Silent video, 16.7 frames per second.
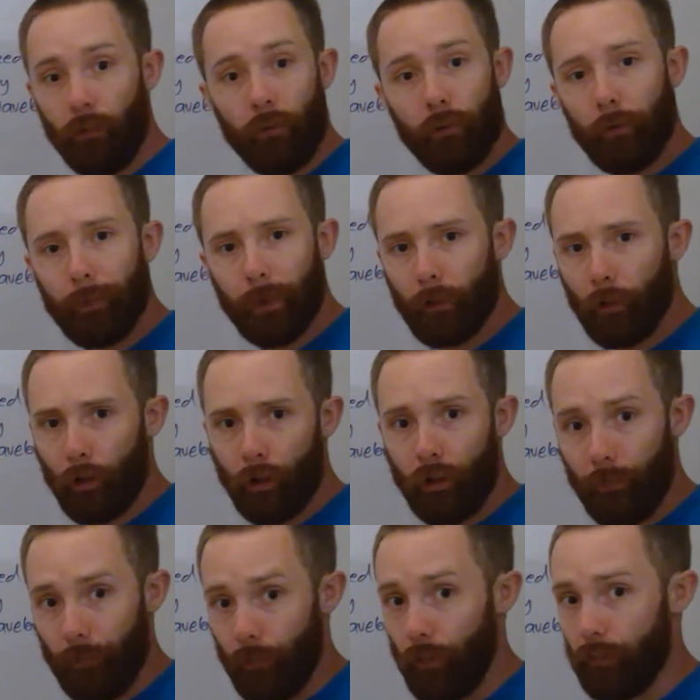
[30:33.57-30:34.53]
There's going to be a lot of
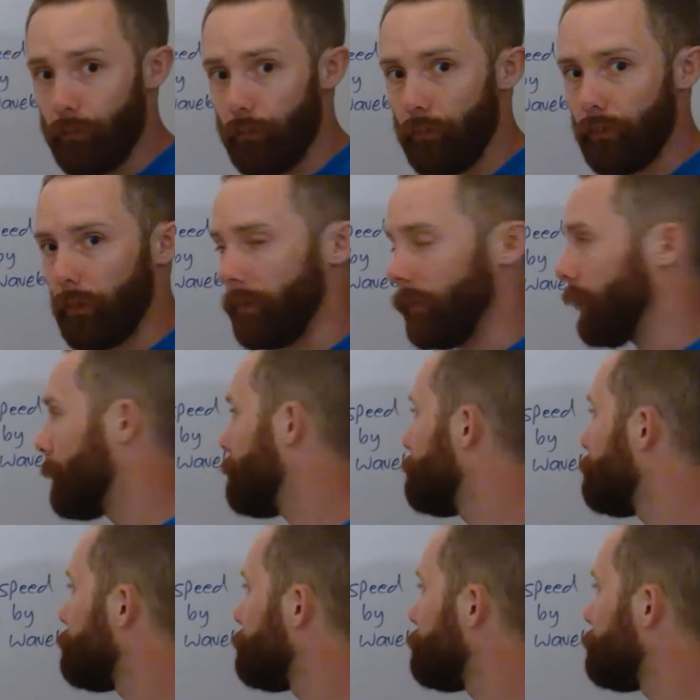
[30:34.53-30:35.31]
conversions going on.